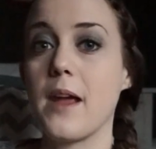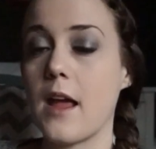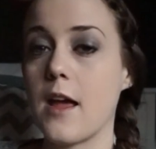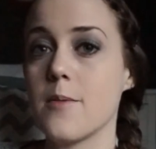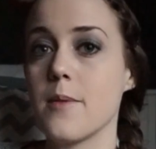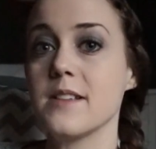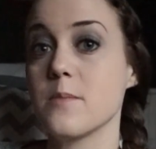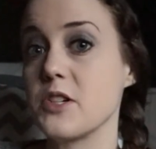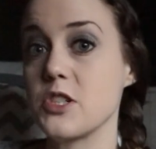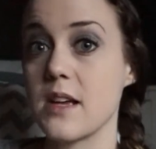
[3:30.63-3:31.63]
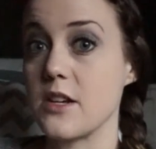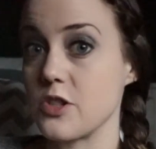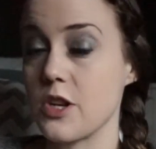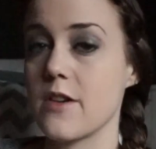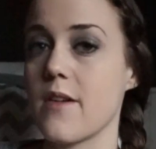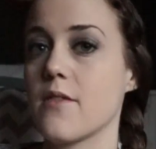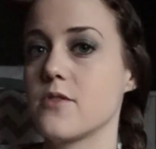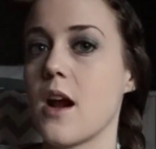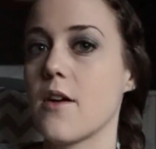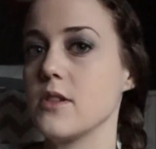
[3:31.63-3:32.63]
him as much as I should have
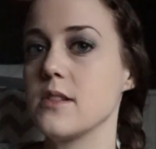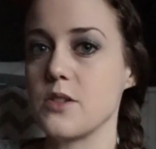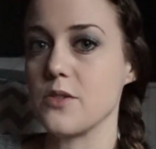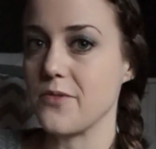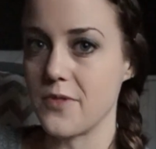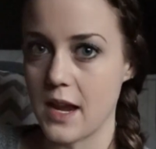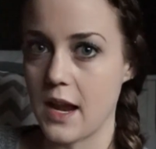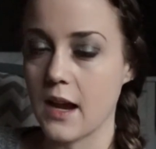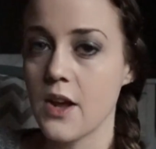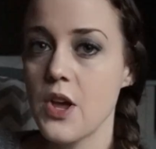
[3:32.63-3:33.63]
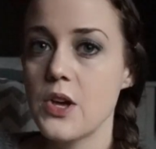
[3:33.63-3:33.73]
after every single feeding.